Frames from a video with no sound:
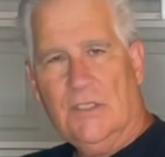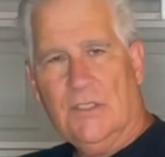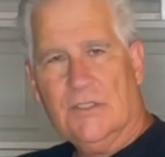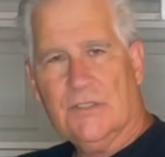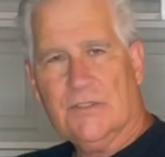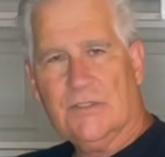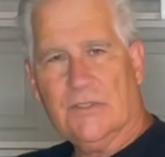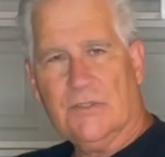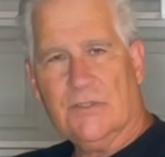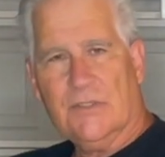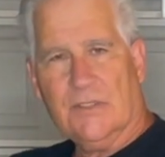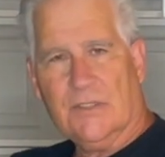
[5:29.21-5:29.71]

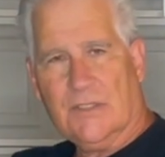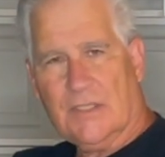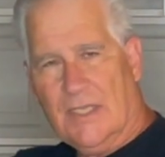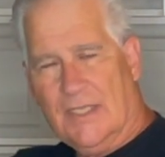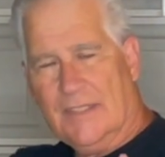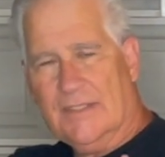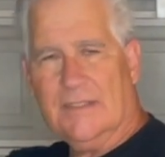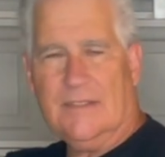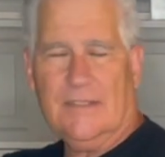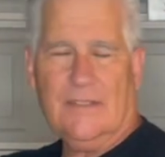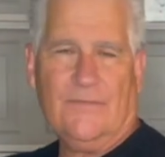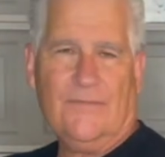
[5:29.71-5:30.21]
So you're
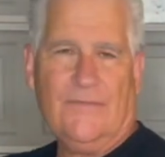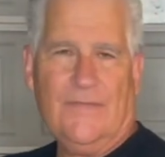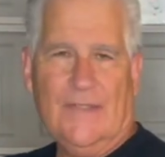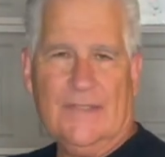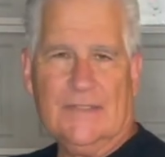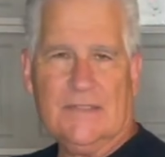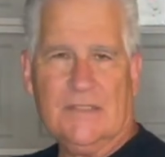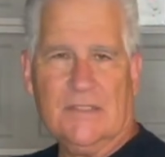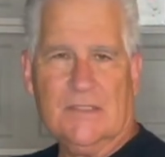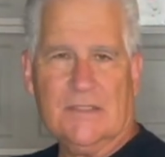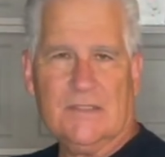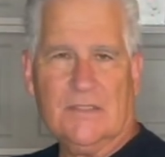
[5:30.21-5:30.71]
kind of
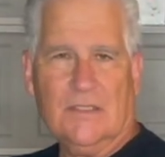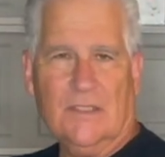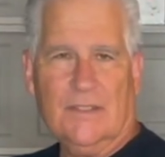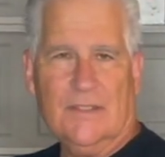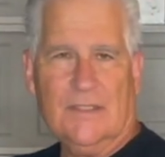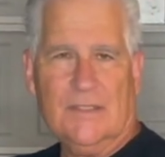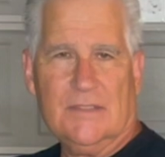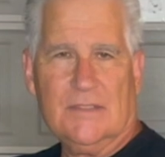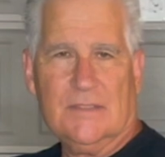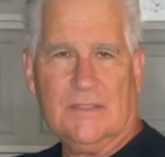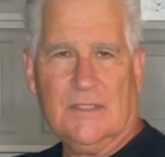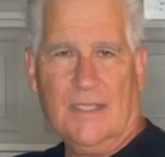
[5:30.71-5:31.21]
defenseless on
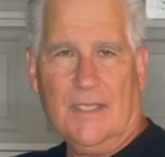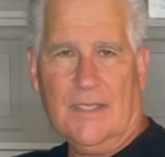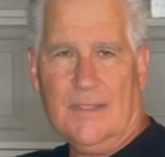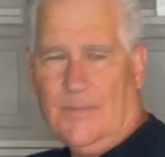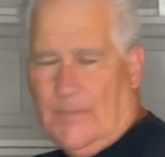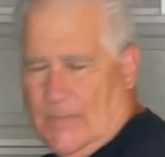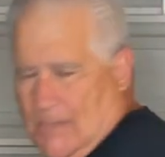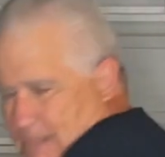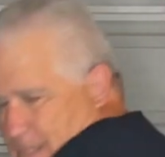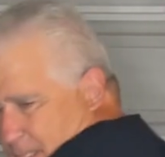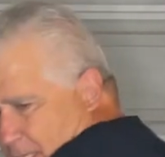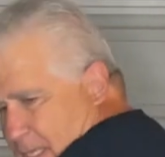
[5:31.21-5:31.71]
this side,
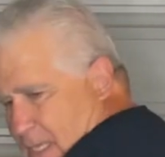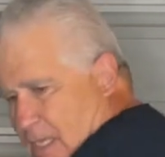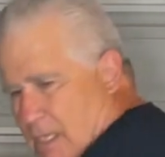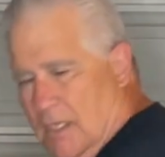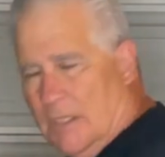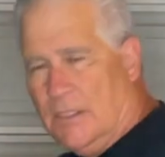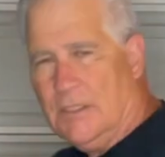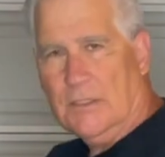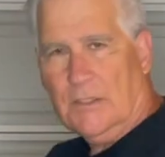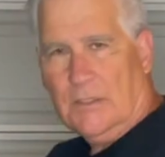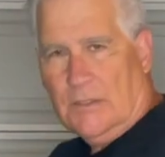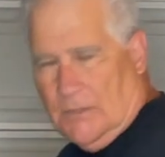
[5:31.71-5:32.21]
but
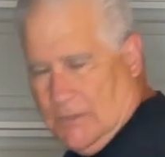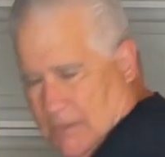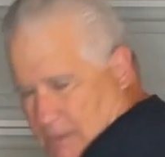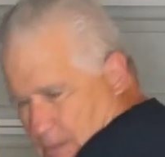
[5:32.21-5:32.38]
you know,